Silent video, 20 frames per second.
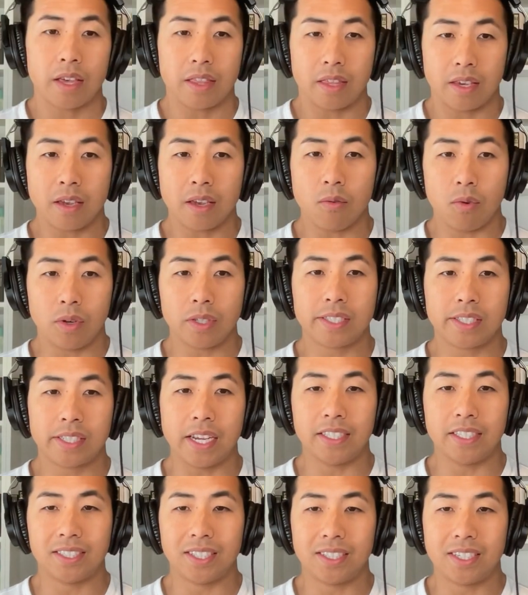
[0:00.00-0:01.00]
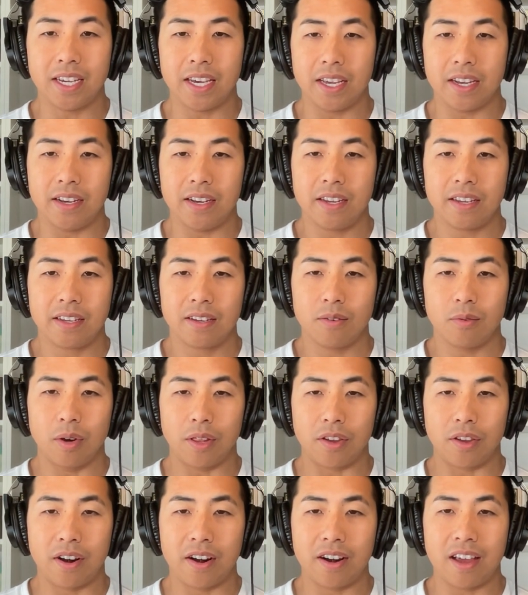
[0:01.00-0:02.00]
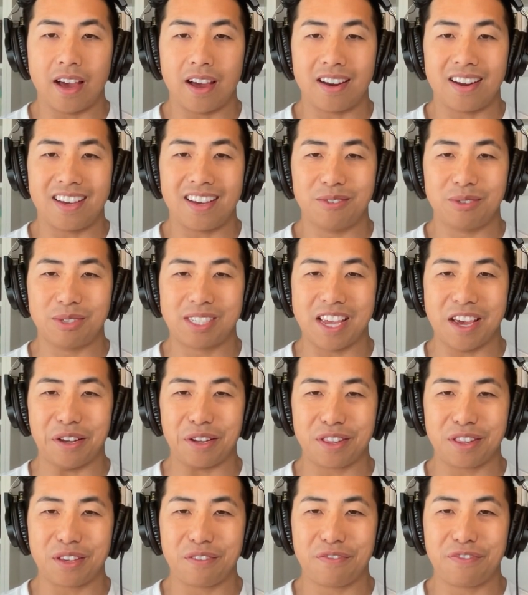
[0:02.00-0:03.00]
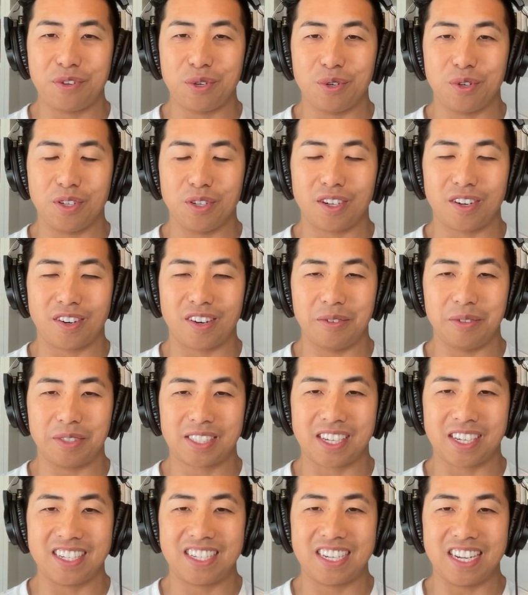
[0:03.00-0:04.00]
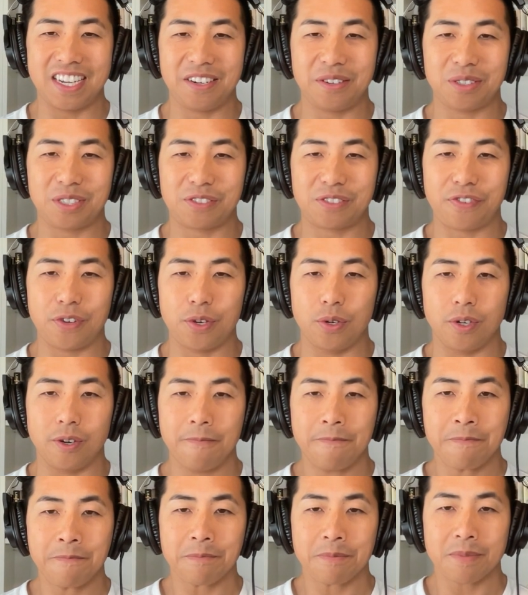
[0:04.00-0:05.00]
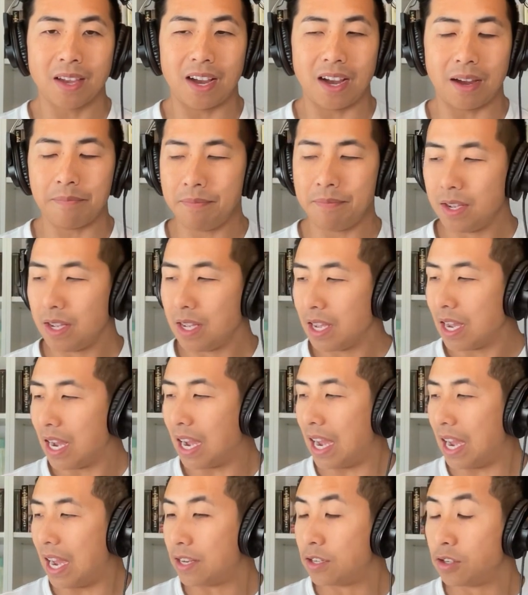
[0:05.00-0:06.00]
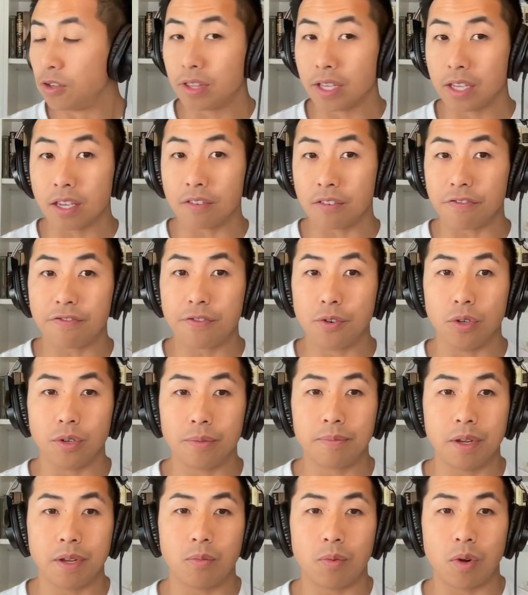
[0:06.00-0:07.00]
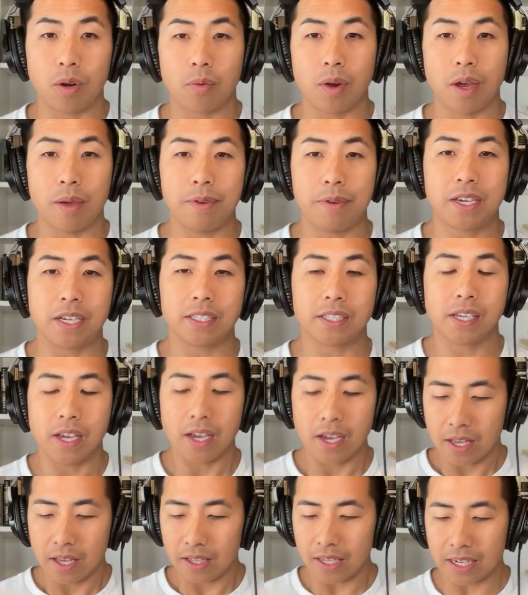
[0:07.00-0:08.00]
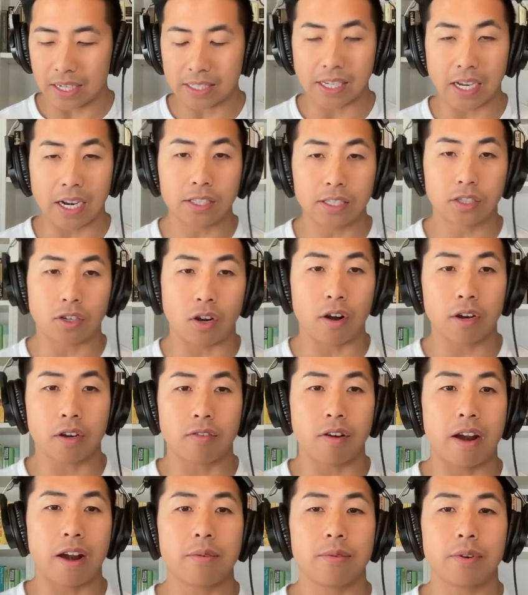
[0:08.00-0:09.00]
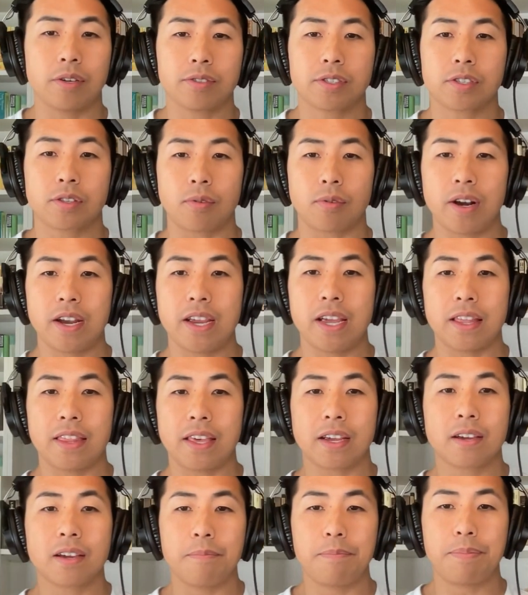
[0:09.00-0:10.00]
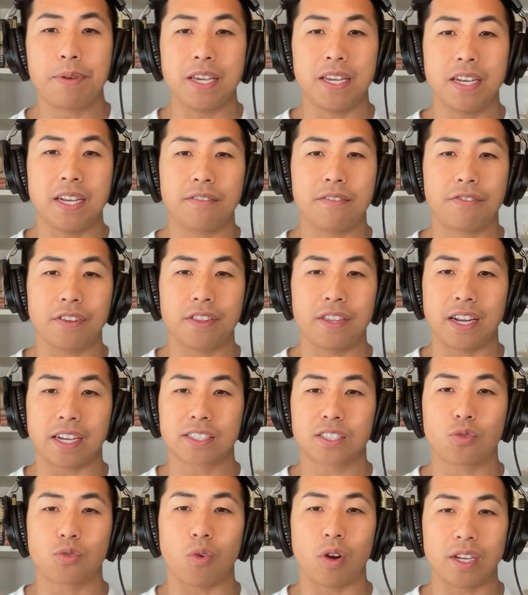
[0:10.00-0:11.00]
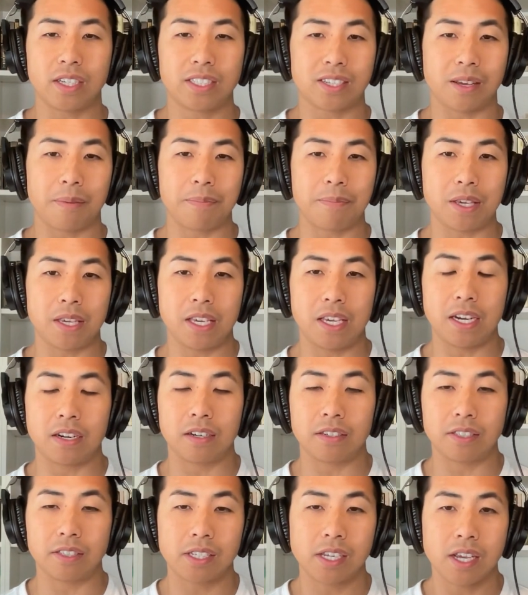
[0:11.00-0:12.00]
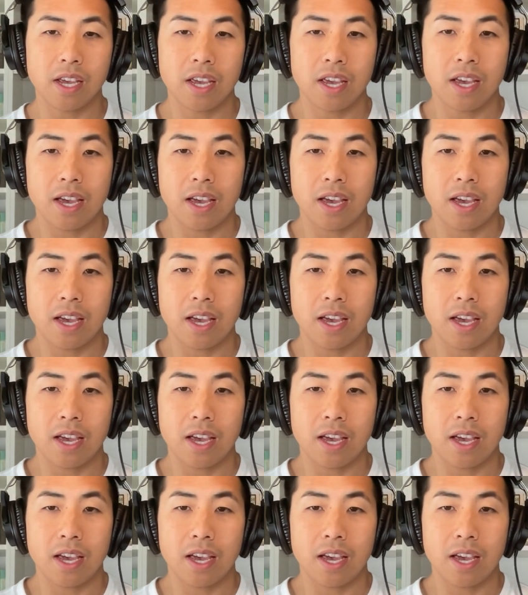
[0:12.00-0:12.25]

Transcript: I think at one stage it did. Whether or not it was healthy fuel or it was continuous fuel, um, I, do think it fueled me in one way because, like I said, I started karate when I was three. I then competed for the next 20 something years.